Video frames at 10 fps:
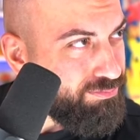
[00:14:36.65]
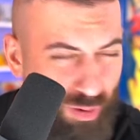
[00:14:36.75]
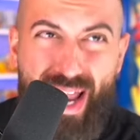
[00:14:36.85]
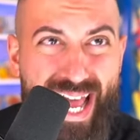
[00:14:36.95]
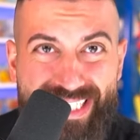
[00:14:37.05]

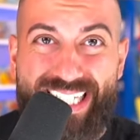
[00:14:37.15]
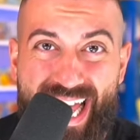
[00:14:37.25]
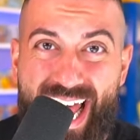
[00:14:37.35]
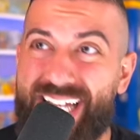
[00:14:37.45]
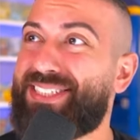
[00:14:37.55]
What is
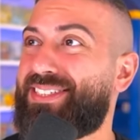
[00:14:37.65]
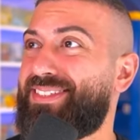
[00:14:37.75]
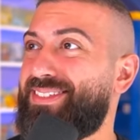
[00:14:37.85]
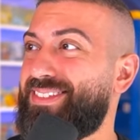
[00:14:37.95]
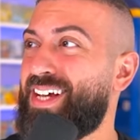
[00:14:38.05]

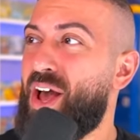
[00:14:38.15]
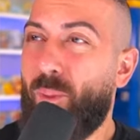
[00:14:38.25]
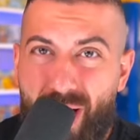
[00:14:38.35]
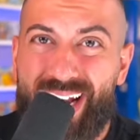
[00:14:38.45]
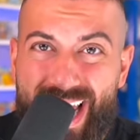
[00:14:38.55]
this?
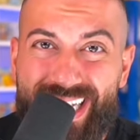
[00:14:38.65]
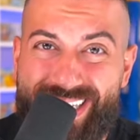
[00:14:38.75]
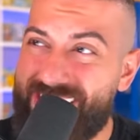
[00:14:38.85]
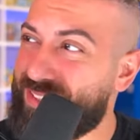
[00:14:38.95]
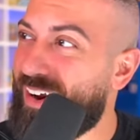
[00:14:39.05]
What
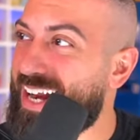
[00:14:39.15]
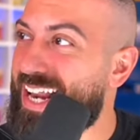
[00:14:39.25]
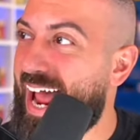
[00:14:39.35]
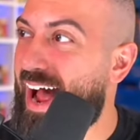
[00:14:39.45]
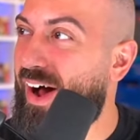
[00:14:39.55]
is this right
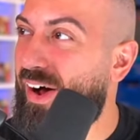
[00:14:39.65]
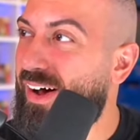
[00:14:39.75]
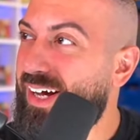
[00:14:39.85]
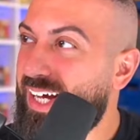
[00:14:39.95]
now?